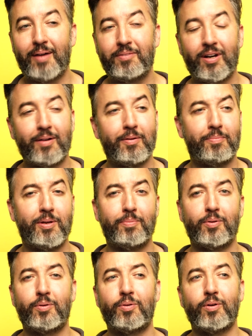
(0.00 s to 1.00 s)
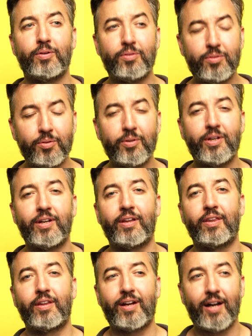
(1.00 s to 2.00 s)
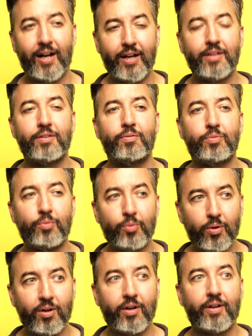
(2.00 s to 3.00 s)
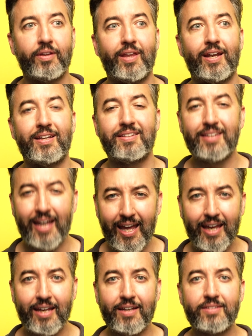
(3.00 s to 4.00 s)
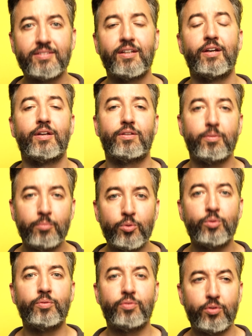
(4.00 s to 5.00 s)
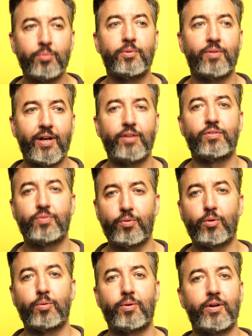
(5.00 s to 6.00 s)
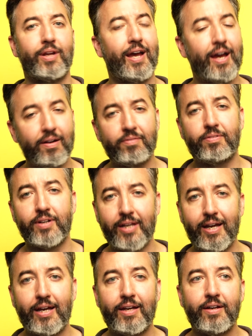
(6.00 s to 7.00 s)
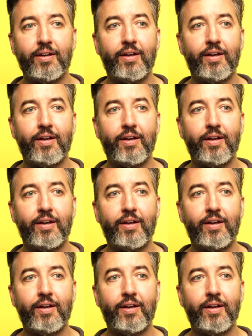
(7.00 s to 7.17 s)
I'm talking about people who are doing the kind of work that it takes to move human rights forward every day.